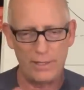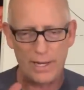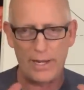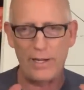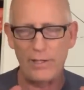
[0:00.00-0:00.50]
a
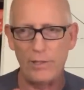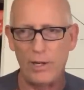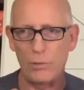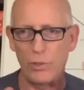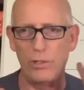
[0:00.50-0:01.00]
a,
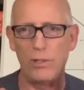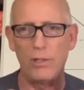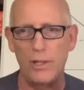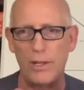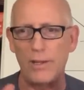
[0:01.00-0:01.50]
a
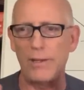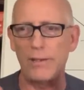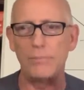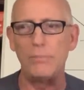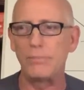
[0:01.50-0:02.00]
real uh,